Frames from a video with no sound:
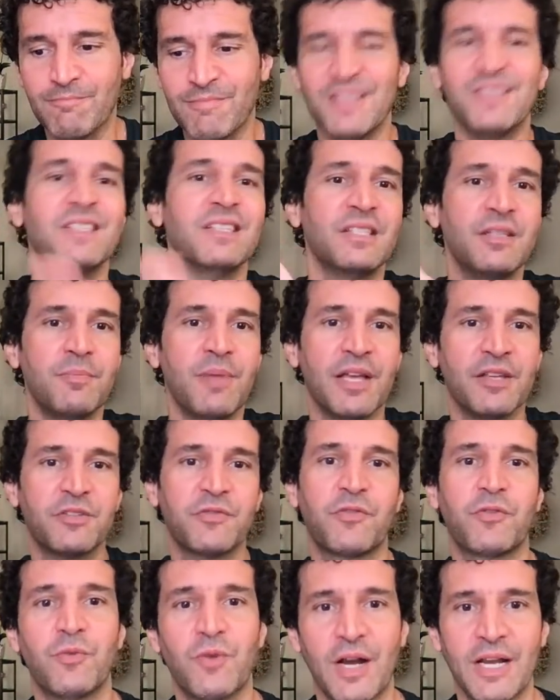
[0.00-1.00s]
this is the best
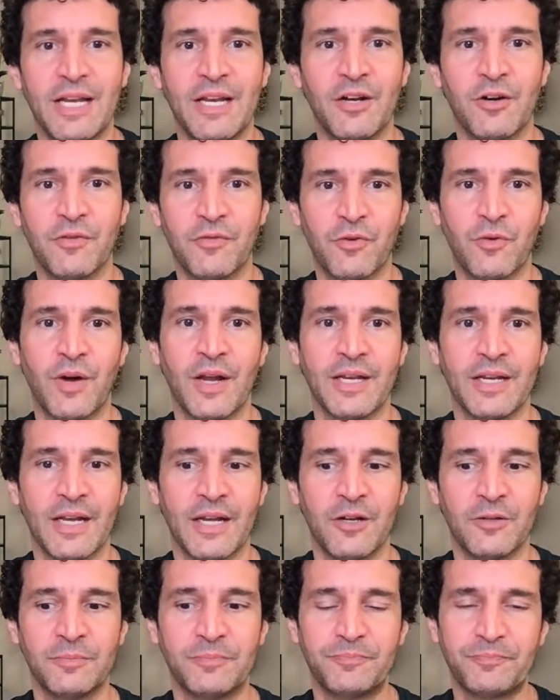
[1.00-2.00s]
for right here, for right now.